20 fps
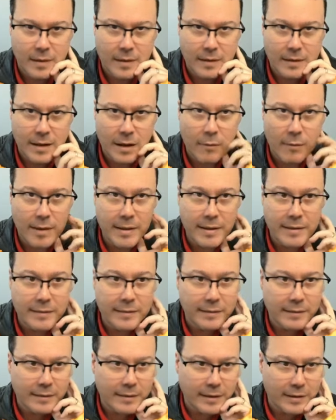Now I
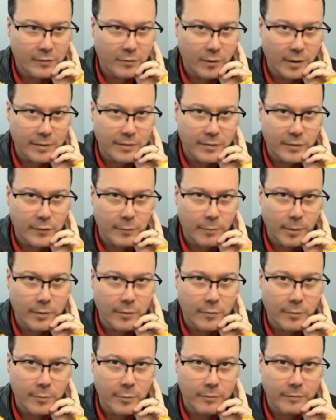need another
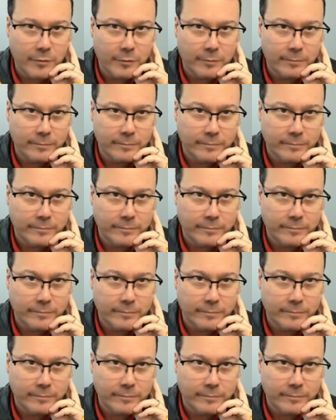spot removal,